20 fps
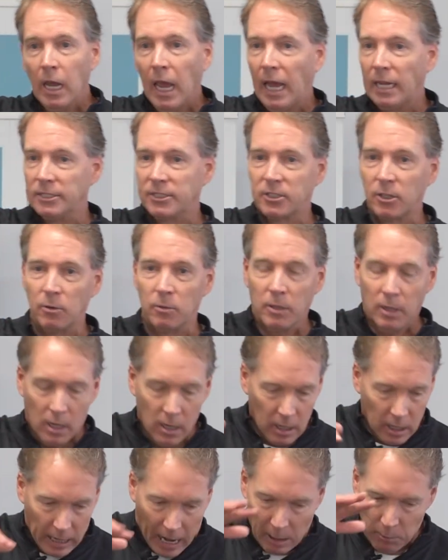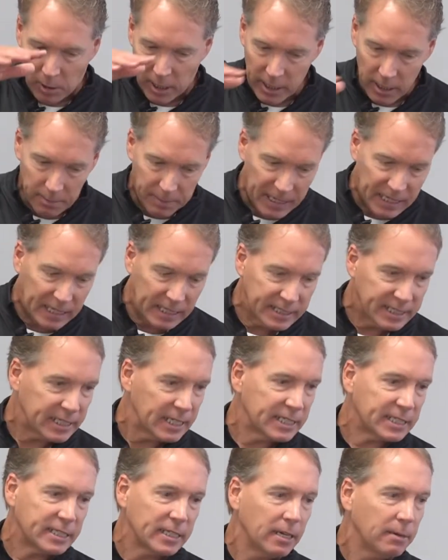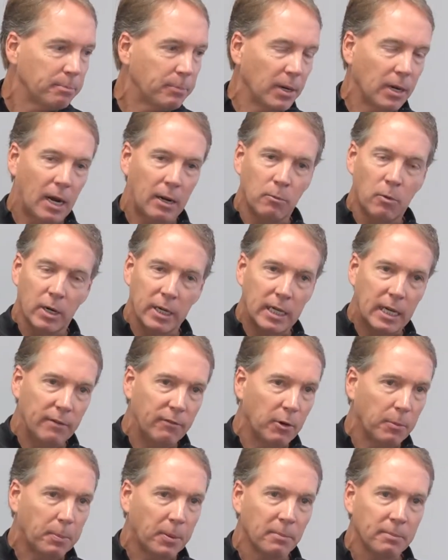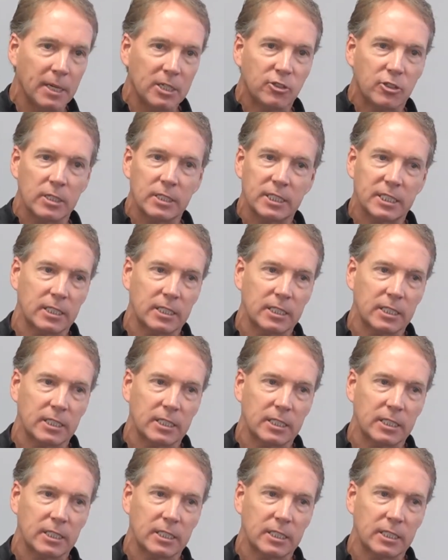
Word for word: And so I want you to be consistent, but I want to give you permission.